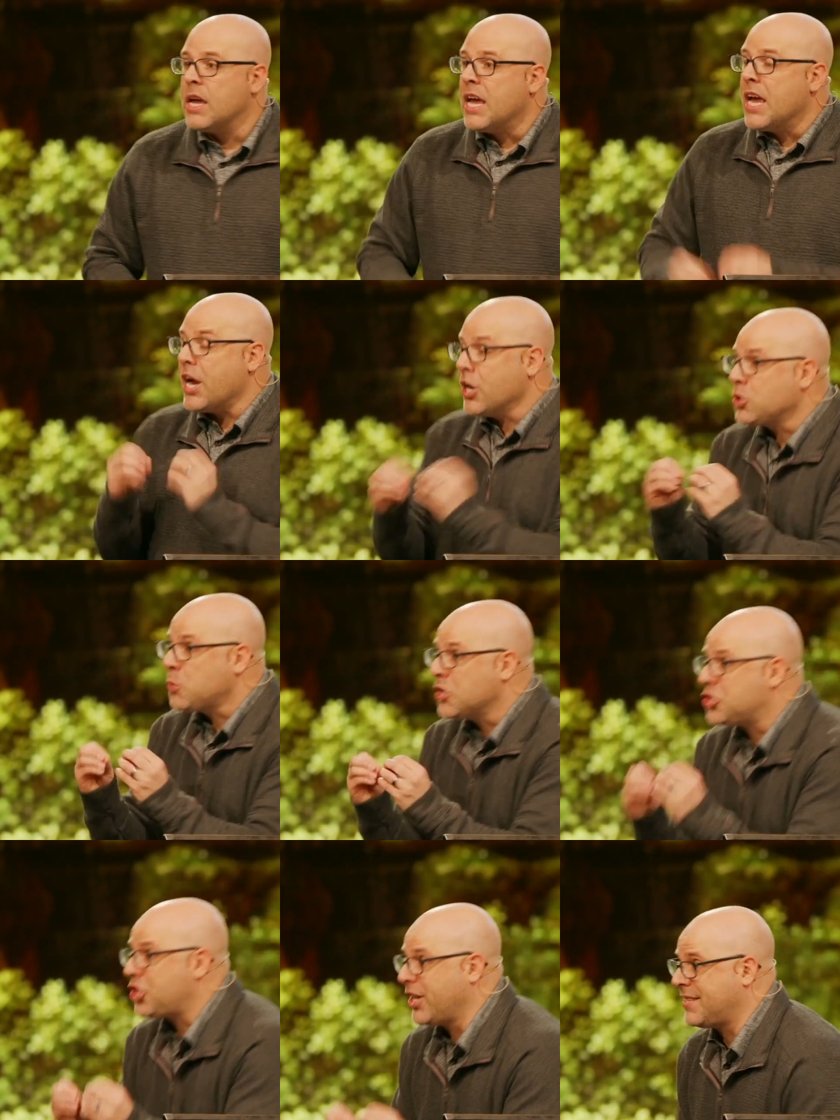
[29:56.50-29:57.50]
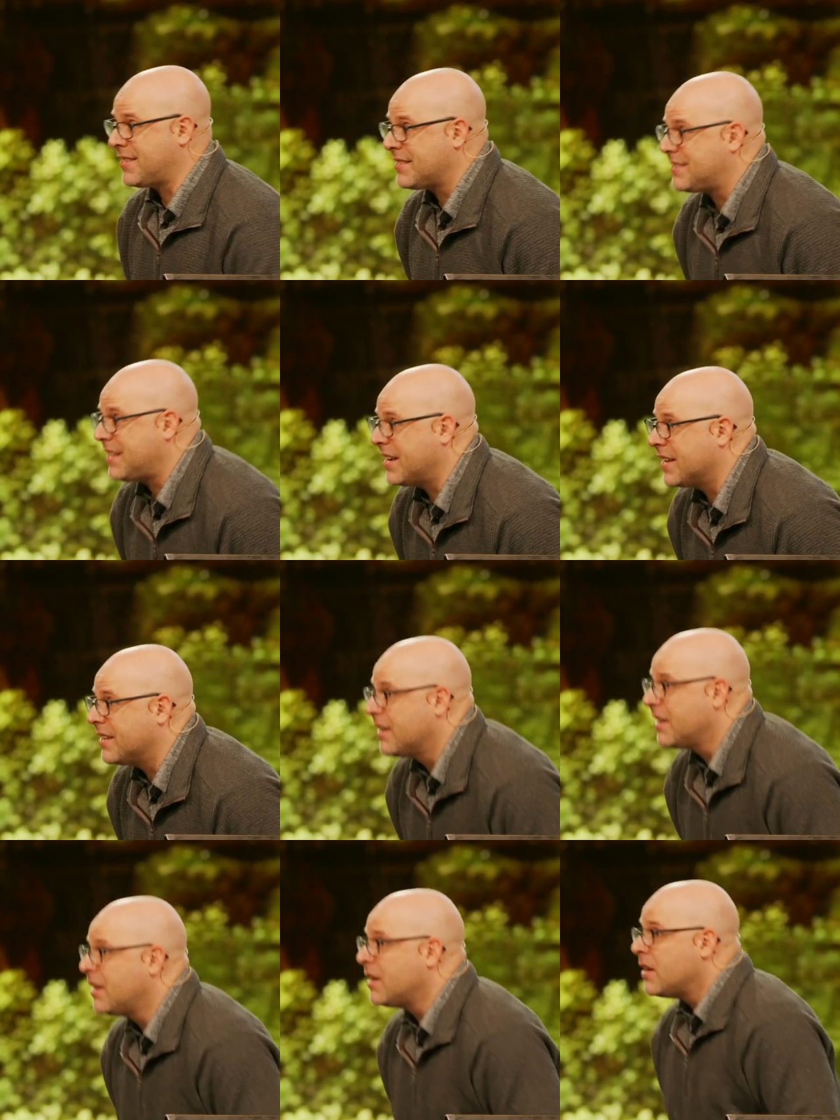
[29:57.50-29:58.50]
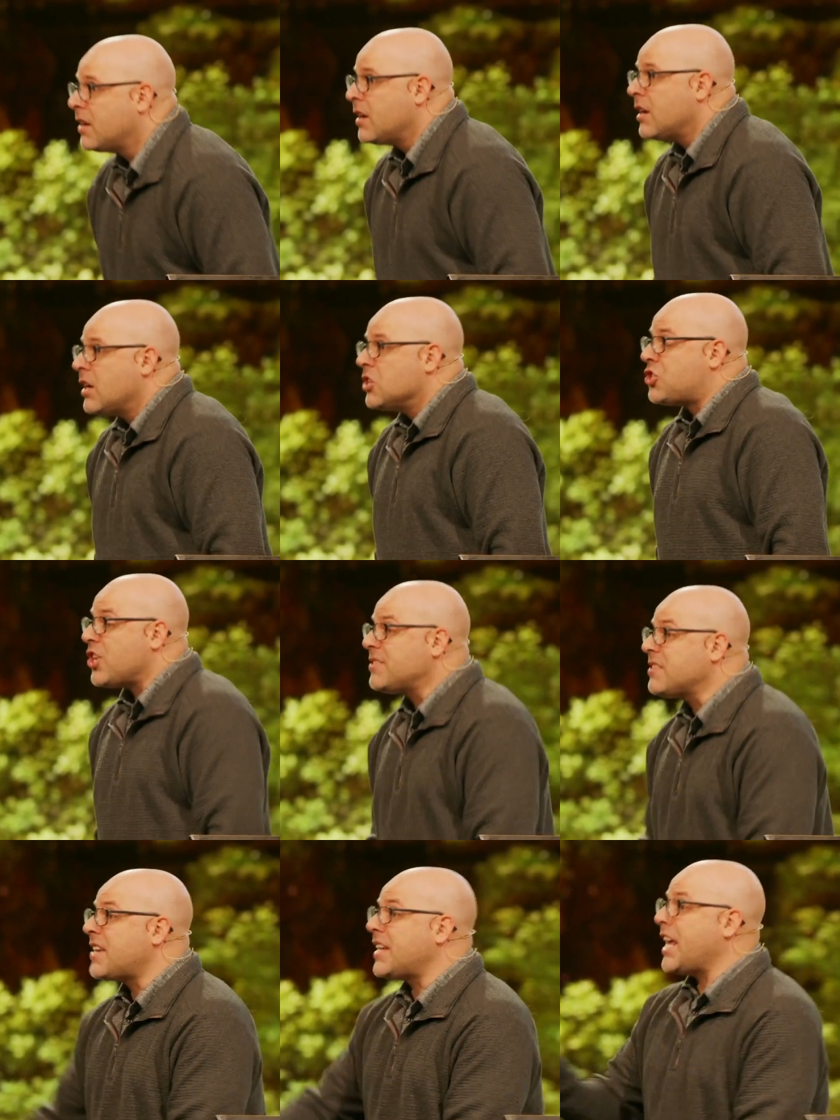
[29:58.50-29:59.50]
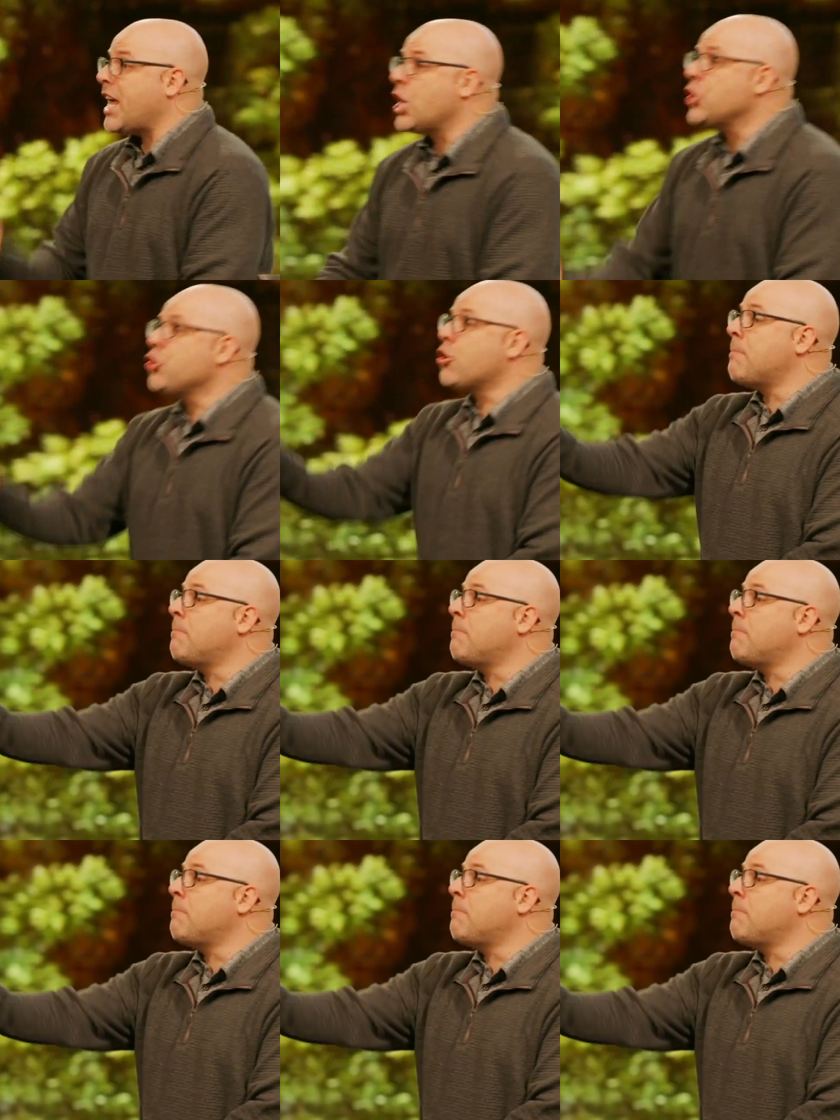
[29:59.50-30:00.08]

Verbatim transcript: Here's what Jesus did Jesus said, In your